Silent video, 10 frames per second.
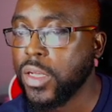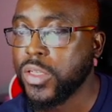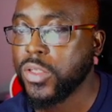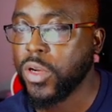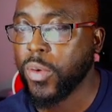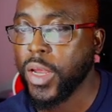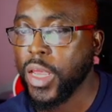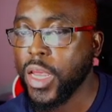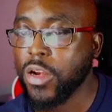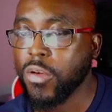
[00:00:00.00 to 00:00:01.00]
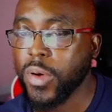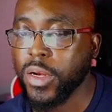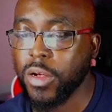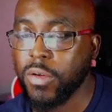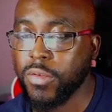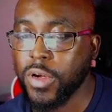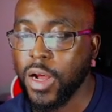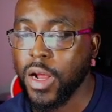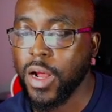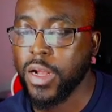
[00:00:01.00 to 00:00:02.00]
So they were ignorant of
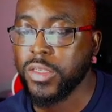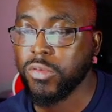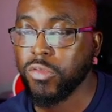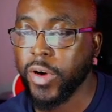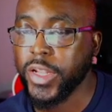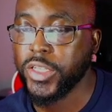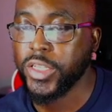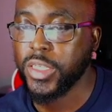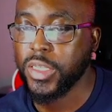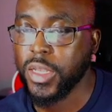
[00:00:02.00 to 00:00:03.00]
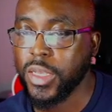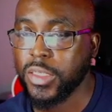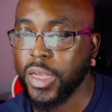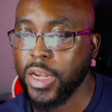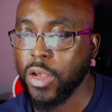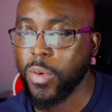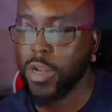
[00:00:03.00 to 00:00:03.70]
God's righteousness and they went